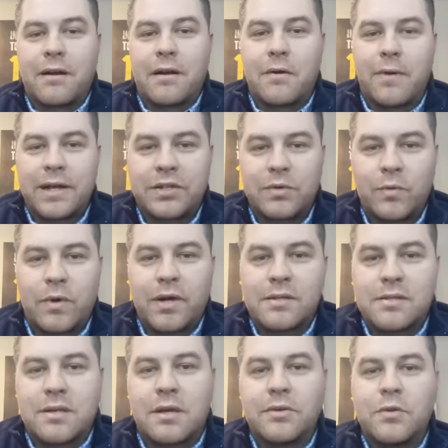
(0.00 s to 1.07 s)
Her question
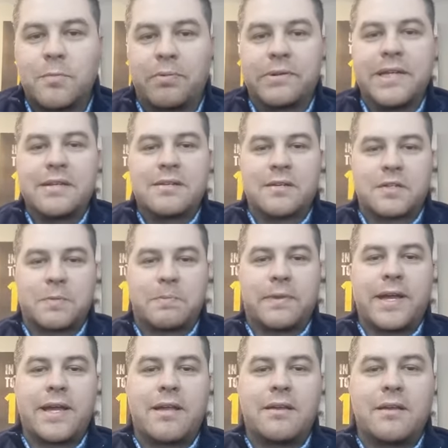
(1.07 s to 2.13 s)
was, could you please
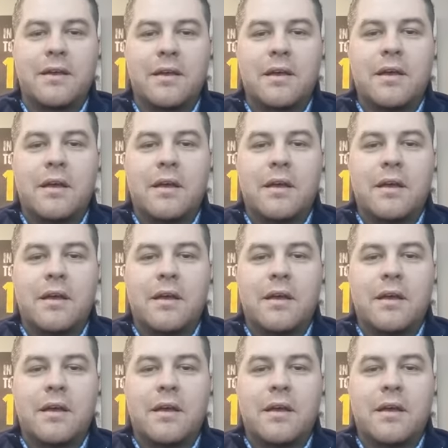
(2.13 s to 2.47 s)
explain